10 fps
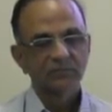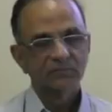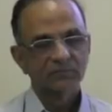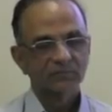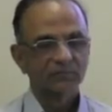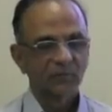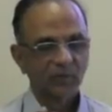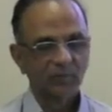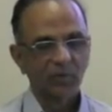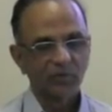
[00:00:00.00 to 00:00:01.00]

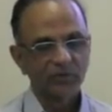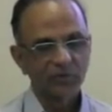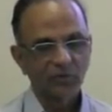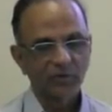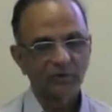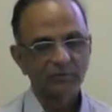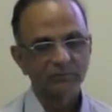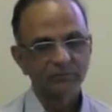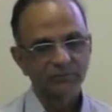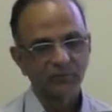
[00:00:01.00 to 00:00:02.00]
your boss is talking.
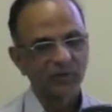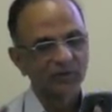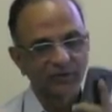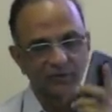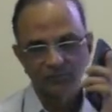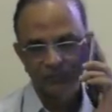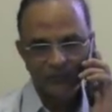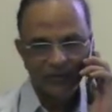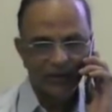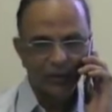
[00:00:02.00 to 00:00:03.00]
Nonsense.
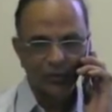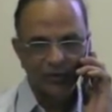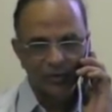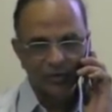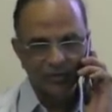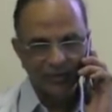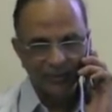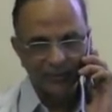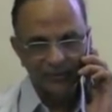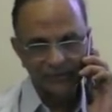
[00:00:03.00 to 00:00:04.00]
Hello, why are you
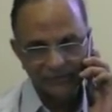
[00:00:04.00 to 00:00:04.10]
troubling me?